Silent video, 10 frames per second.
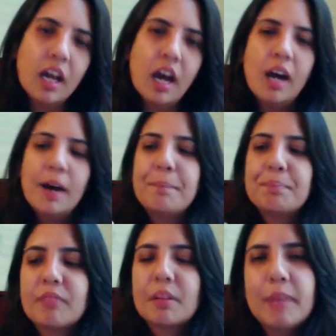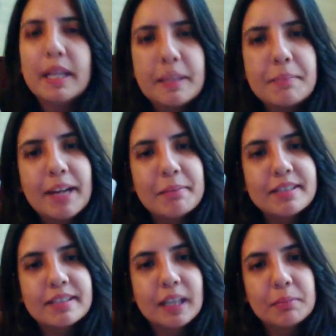There might be
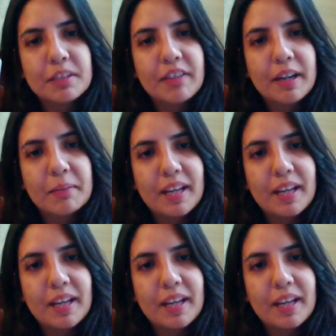some divine